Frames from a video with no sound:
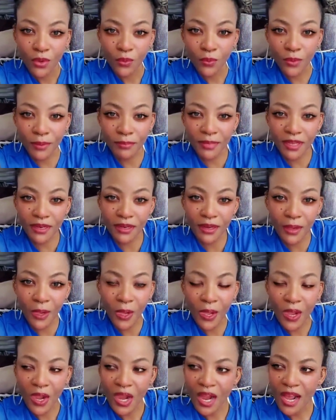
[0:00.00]
Women,
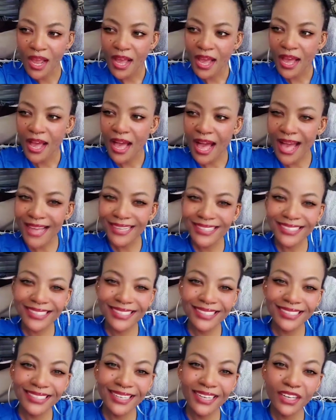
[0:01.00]
I did
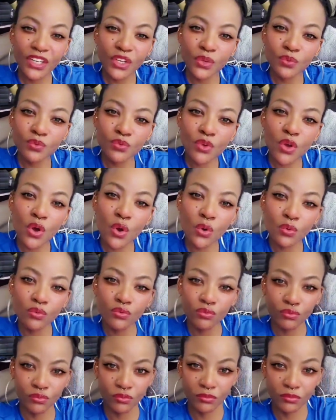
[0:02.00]
let you know